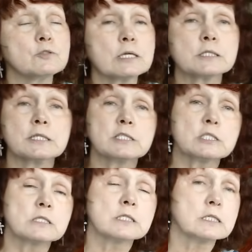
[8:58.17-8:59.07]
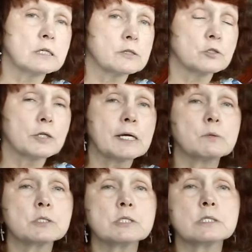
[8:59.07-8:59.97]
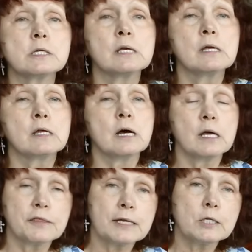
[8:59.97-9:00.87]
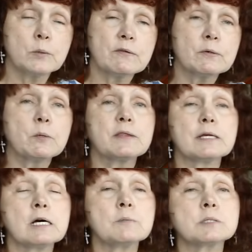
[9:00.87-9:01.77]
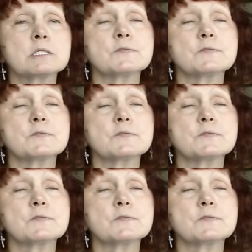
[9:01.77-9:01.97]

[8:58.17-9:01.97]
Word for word: translations in other languages. Thank you everyone that helps us